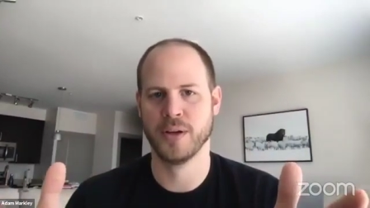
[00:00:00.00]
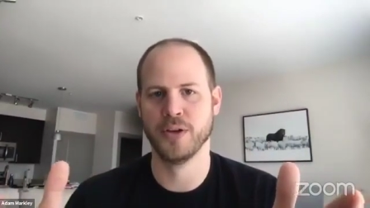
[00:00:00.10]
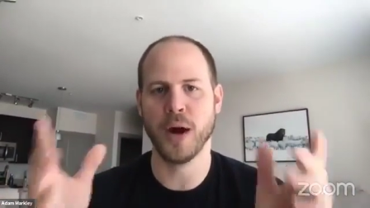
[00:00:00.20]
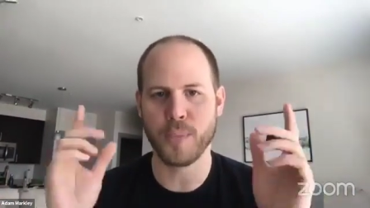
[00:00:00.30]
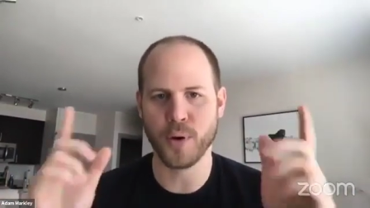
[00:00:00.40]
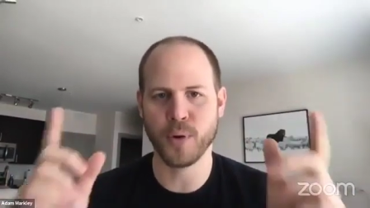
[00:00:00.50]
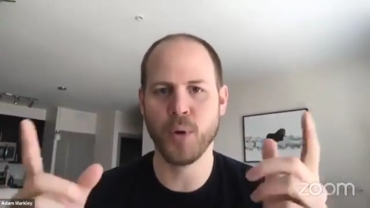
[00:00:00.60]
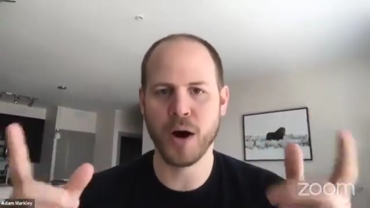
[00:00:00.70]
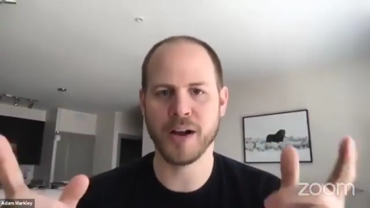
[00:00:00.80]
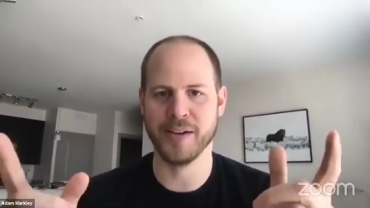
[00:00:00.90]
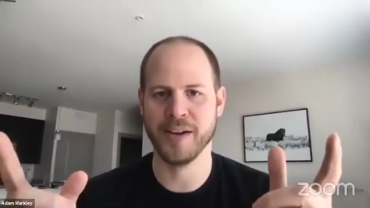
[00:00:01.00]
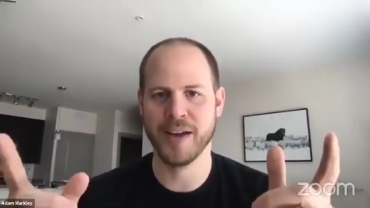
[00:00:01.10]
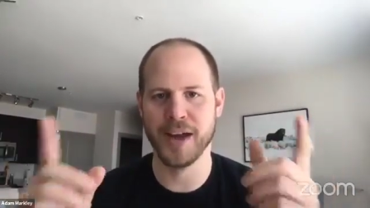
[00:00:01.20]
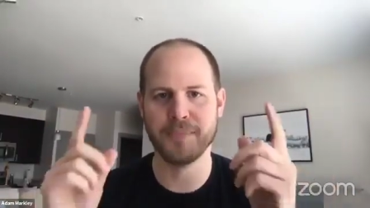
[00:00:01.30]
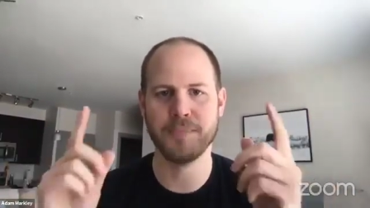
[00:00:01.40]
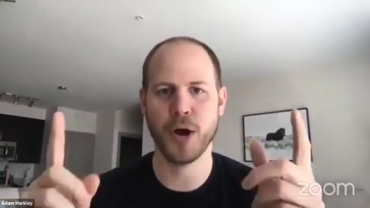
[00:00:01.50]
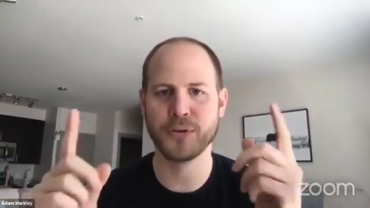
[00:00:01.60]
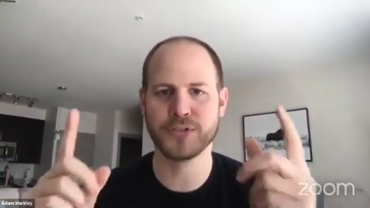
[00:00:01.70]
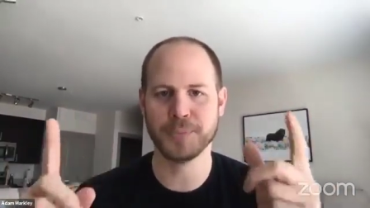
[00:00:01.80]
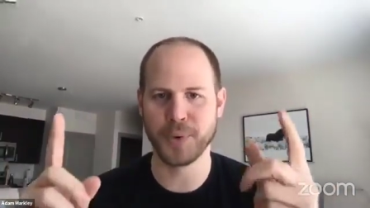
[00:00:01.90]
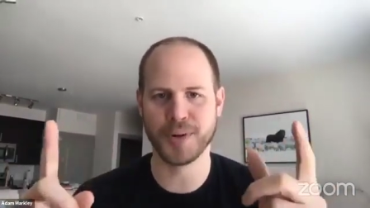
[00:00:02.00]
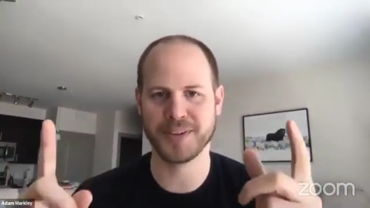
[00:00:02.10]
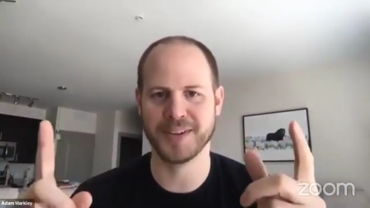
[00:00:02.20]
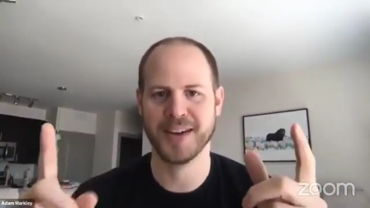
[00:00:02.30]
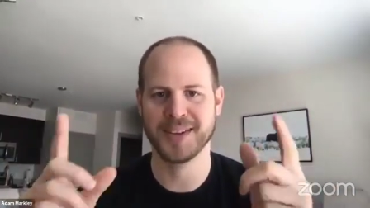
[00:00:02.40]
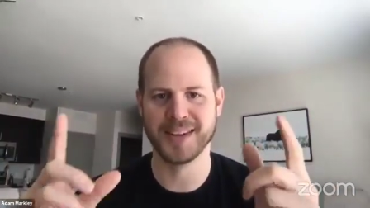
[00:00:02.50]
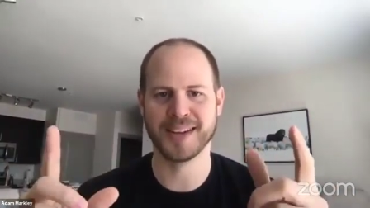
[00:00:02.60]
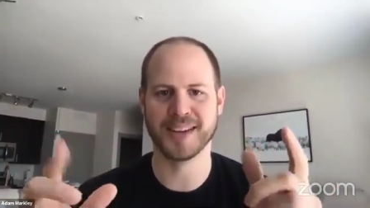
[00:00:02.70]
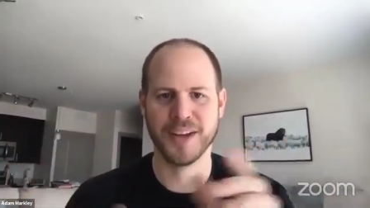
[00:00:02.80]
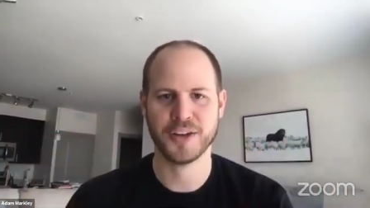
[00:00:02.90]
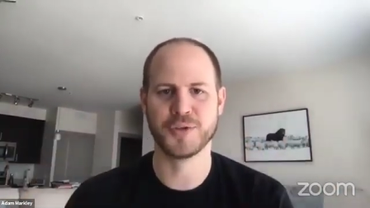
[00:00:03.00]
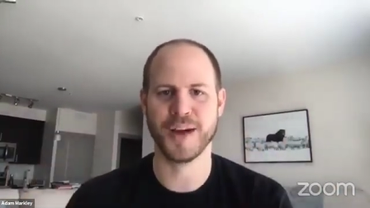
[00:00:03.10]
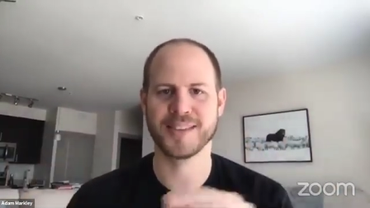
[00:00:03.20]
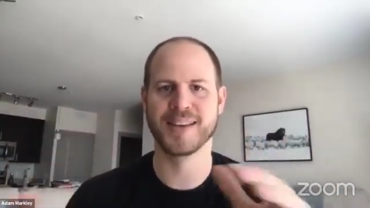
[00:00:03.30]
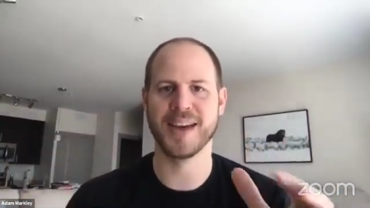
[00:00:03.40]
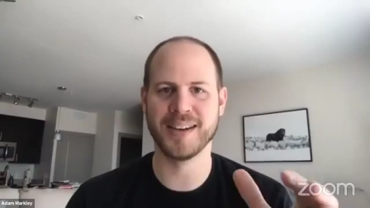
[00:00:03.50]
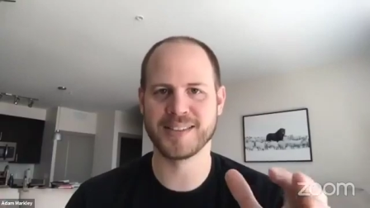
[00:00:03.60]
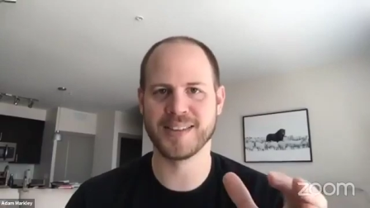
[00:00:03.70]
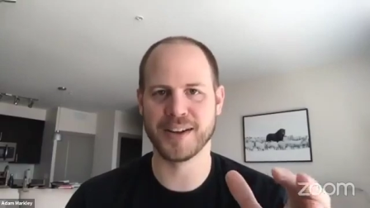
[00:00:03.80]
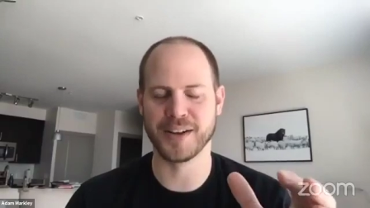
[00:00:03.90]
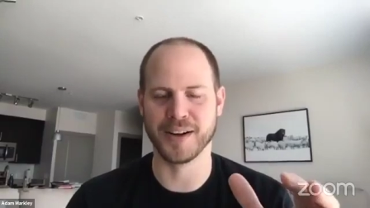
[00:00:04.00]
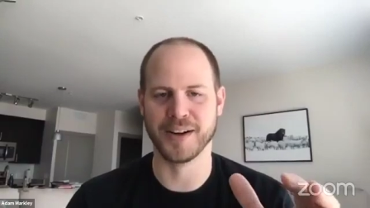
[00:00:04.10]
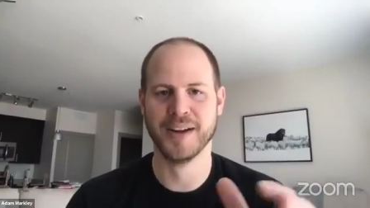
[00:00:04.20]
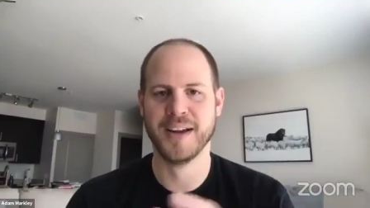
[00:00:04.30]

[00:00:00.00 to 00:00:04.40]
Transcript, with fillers: Number one, and most important thing to ask any seller